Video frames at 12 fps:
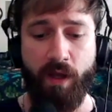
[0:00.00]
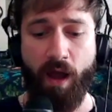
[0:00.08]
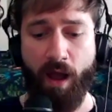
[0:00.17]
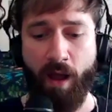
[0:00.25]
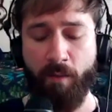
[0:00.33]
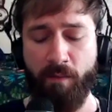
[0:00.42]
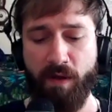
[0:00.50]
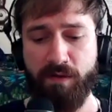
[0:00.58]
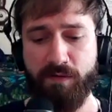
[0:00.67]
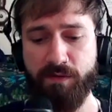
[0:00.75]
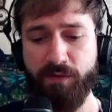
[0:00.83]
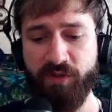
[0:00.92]

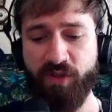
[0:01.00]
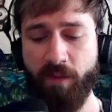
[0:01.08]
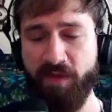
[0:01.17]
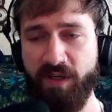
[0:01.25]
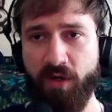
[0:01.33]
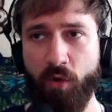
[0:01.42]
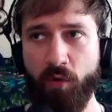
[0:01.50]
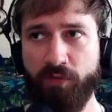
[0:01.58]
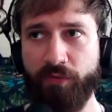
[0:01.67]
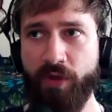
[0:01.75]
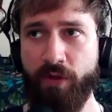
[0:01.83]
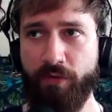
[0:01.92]
there's something called
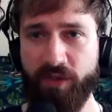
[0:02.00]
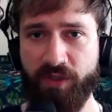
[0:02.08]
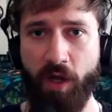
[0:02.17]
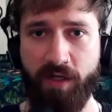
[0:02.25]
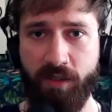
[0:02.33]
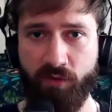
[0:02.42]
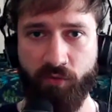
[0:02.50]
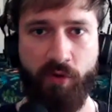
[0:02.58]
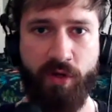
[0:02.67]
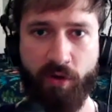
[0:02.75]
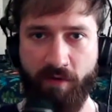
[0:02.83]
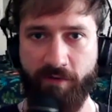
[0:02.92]
the
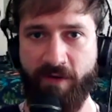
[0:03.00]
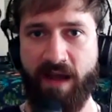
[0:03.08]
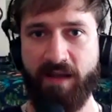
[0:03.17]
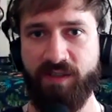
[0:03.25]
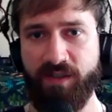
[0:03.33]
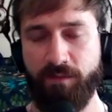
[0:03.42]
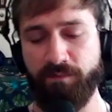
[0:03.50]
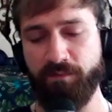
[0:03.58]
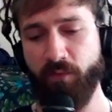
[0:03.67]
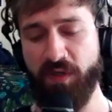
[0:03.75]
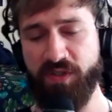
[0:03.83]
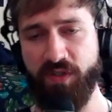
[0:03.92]
Dunning-Kruger effect,
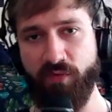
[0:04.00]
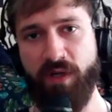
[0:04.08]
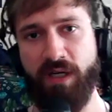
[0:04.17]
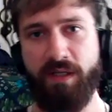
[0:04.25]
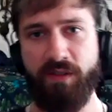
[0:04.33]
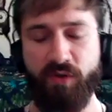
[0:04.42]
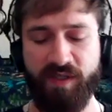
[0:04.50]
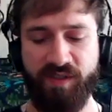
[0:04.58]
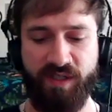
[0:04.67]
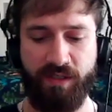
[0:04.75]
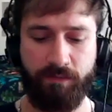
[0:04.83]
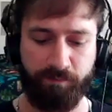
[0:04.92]
which is really
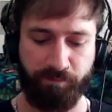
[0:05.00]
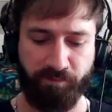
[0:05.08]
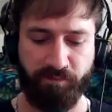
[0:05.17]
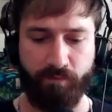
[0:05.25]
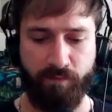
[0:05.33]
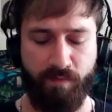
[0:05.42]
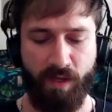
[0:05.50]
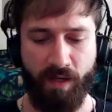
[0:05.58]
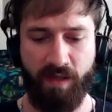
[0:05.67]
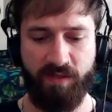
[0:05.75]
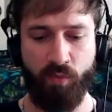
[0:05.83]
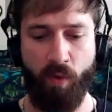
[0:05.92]
interesting.
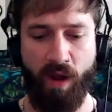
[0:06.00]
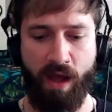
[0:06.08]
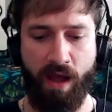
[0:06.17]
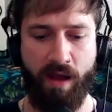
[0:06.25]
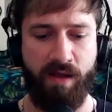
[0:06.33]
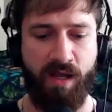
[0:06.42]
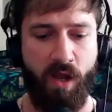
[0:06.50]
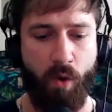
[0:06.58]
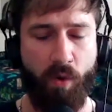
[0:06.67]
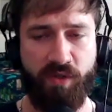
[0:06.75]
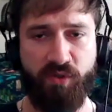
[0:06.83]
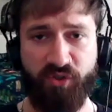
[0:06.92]
It's where
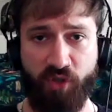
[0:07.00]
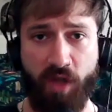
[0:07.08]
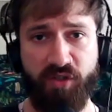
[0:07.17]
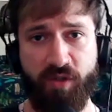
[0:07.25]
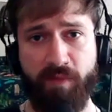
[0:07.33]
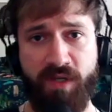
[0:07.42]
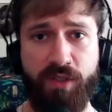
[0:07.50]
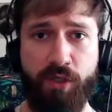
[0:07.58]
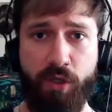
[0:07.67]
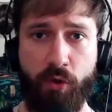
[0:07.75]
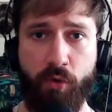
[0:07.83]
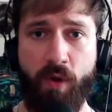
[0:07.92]
when you start something
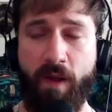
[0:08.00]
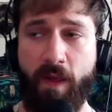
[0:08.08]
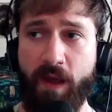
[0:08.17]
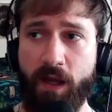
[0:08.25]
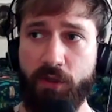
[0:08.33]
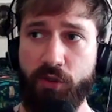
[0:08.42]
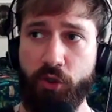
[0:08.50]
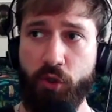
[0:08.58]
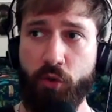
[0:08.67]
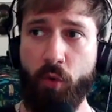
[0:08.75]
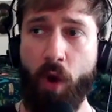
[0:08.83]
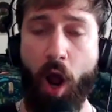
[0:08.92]
new,
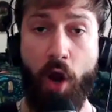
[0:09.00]
you